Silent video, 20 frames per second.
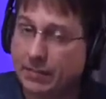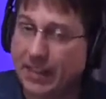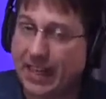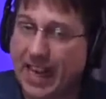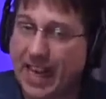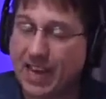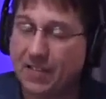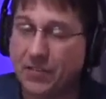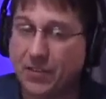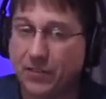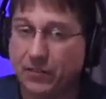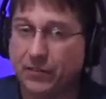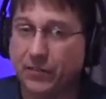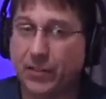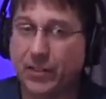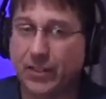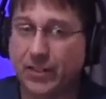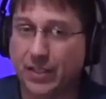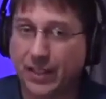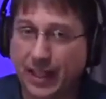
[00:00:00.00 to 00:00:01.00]
have the
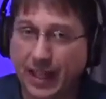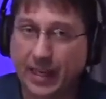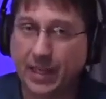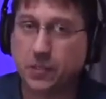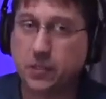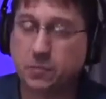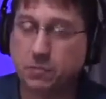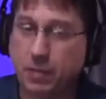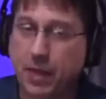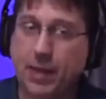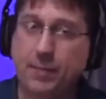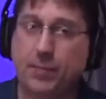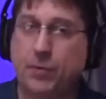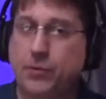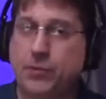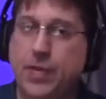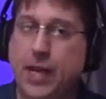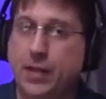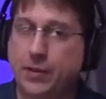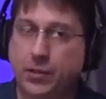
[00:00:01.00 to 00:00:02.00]
very latest
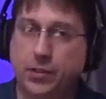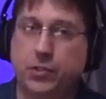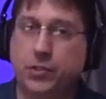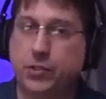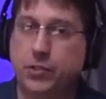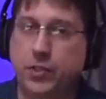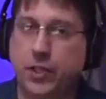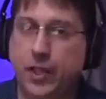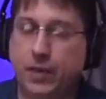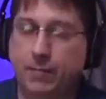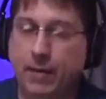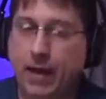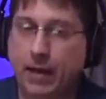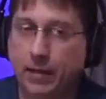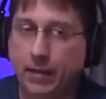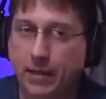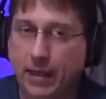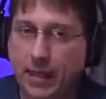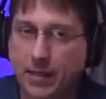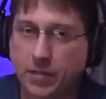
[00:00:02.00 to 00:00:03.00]
papers out that just came out in
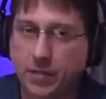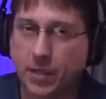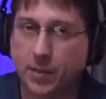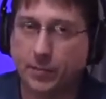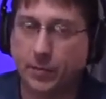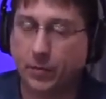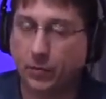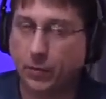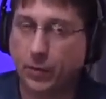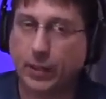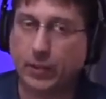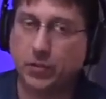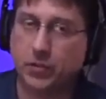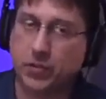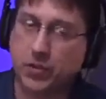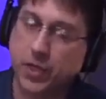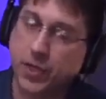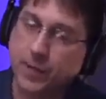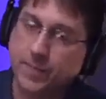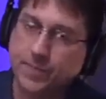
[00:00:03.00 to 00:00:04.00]
the last couple of weeks,